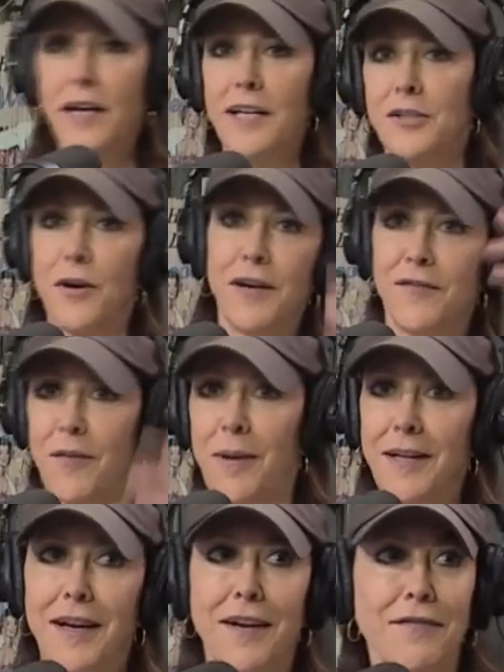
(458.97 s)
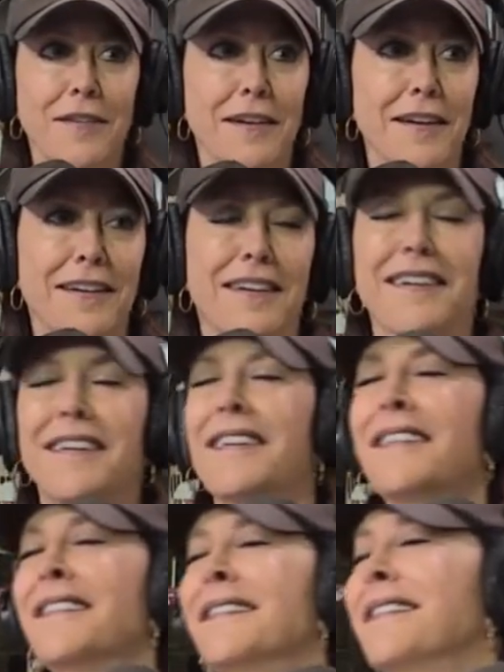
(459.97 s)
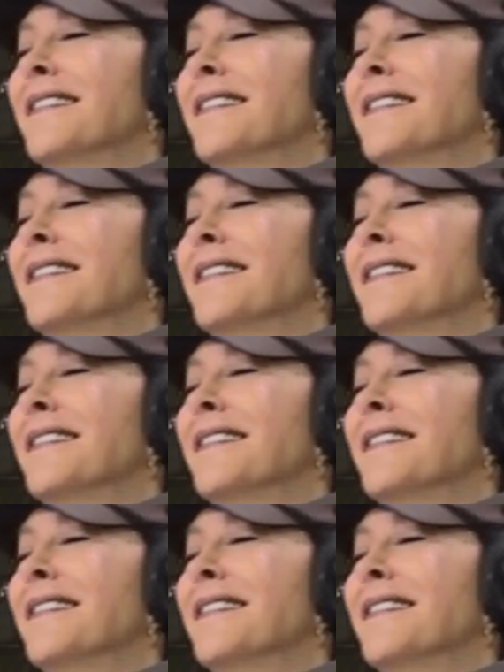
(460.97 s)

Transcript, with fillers: can I trade for my life? An arrow you can put on your head.